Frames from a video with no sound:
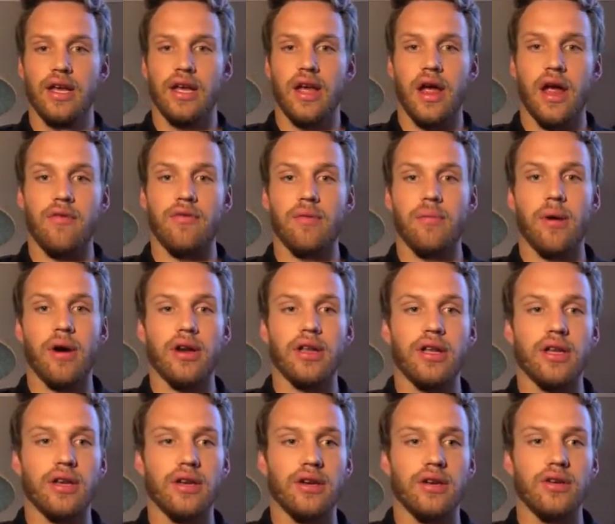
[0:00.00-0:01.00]

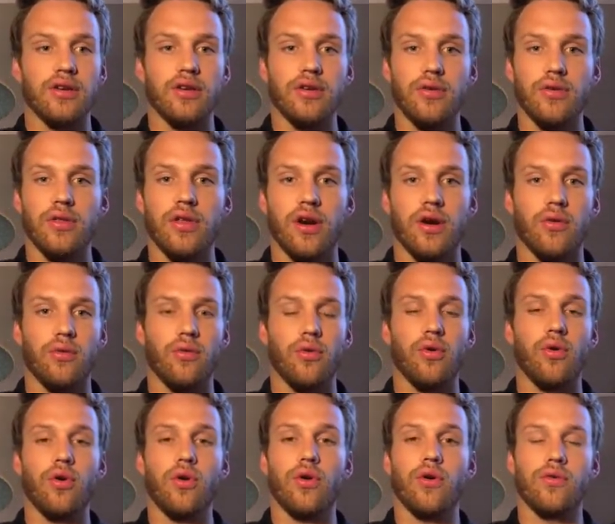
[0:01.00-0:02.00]
everybody knew their
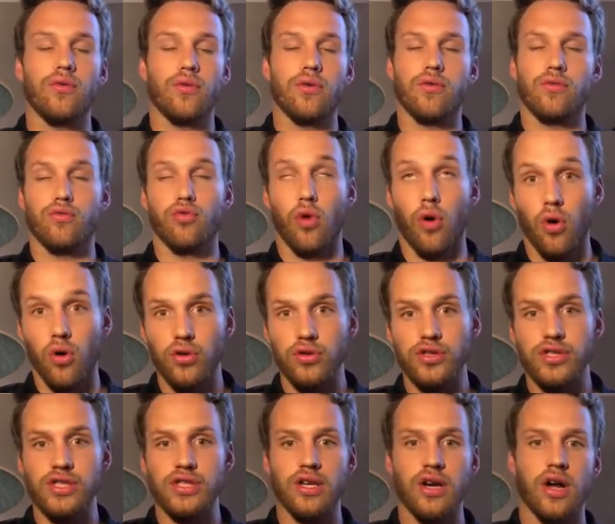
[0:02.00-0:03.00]

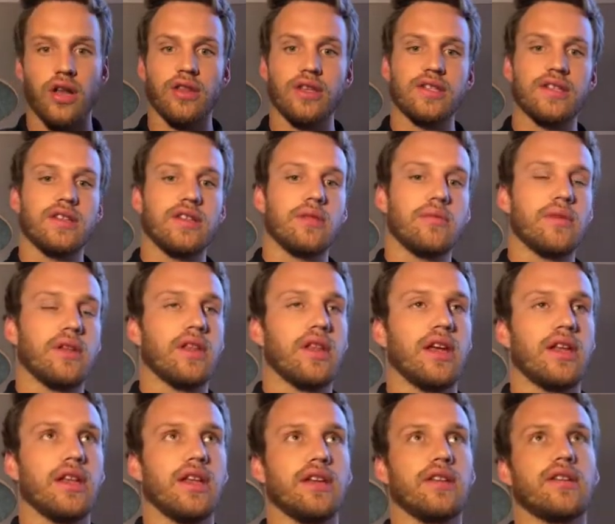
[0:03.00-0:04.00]
roles on the team,
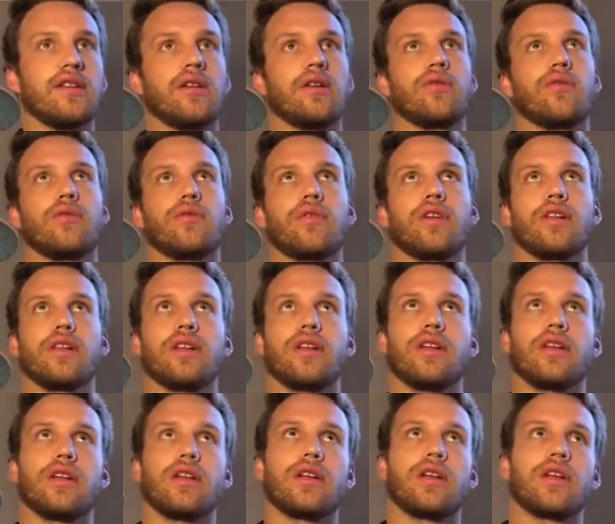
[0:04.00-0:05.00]
and they didn't
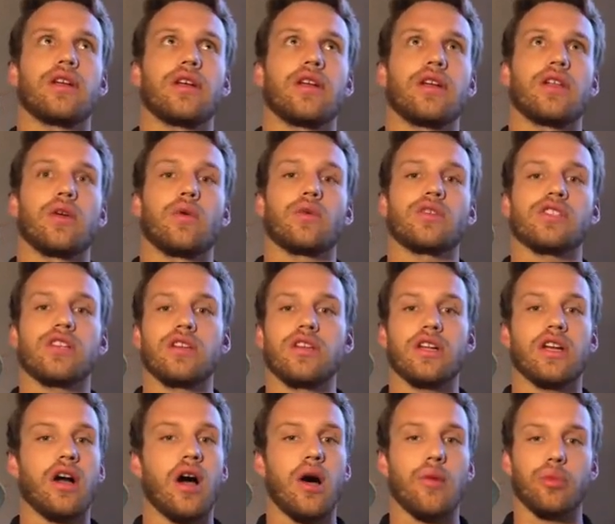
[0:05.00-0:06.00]
really, there wasn't
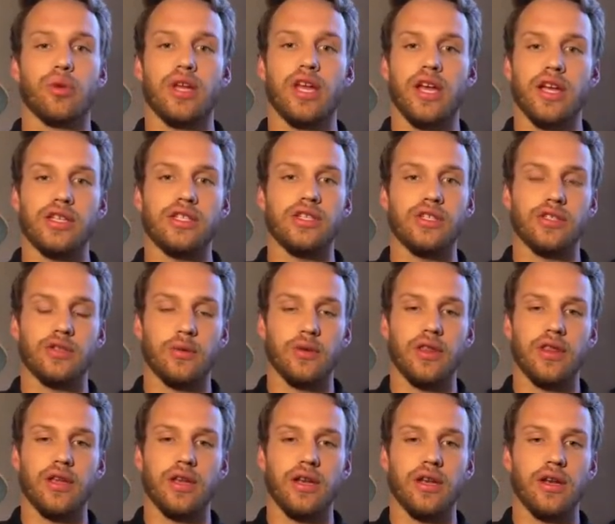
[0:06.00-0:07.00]
any complications
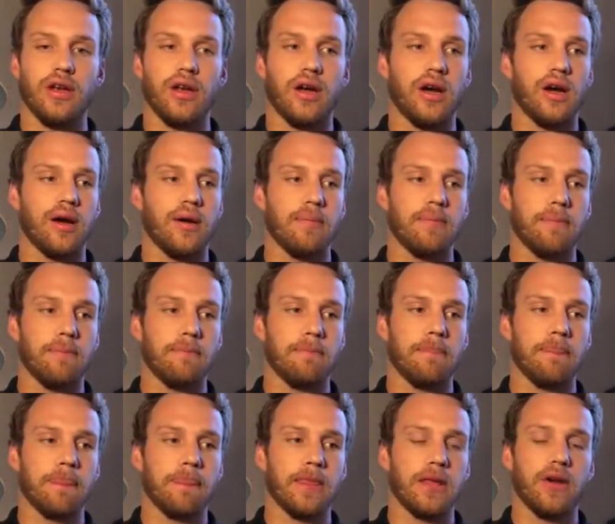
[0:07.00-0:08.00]
with it.
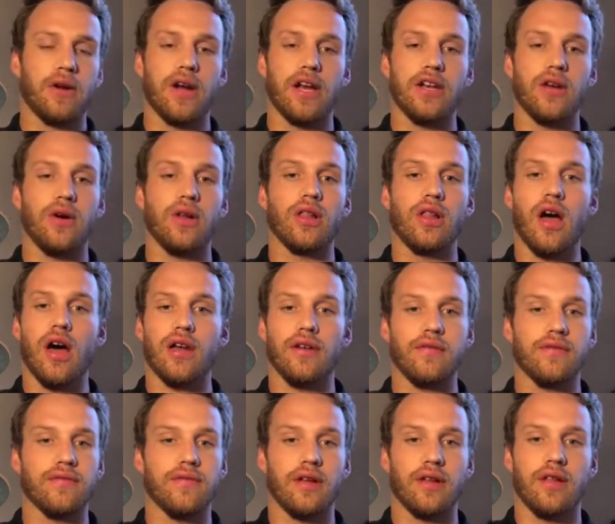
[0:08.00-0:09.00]
You know, I know a lot
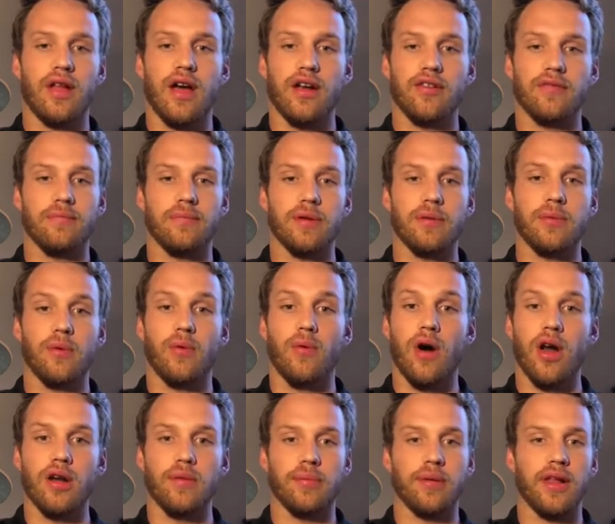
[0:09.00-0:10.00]
of people
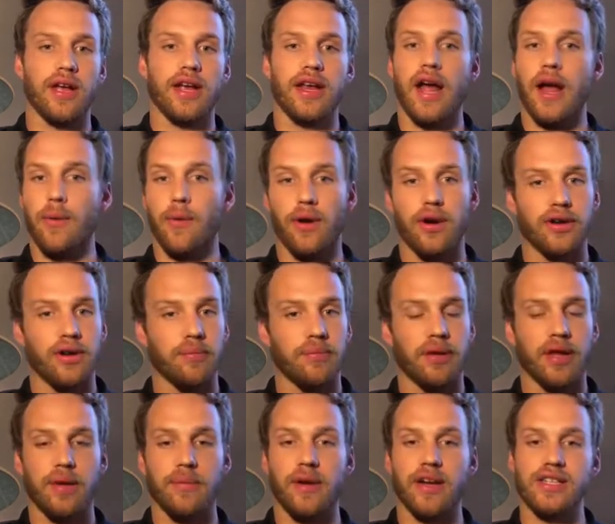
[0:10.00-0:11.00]
want to play, and I wanted to
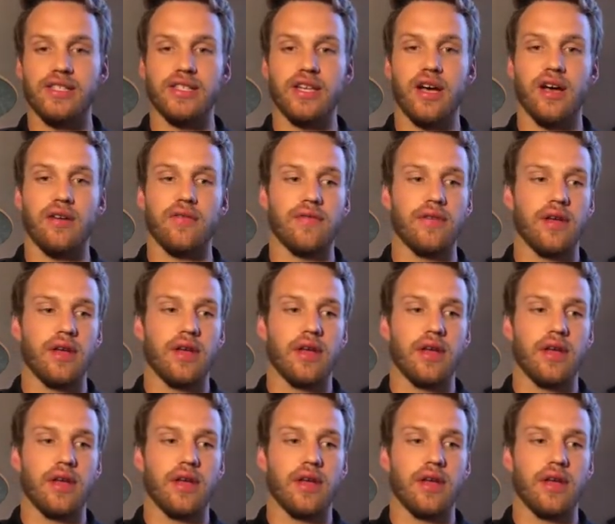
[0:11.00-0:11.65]
play myself.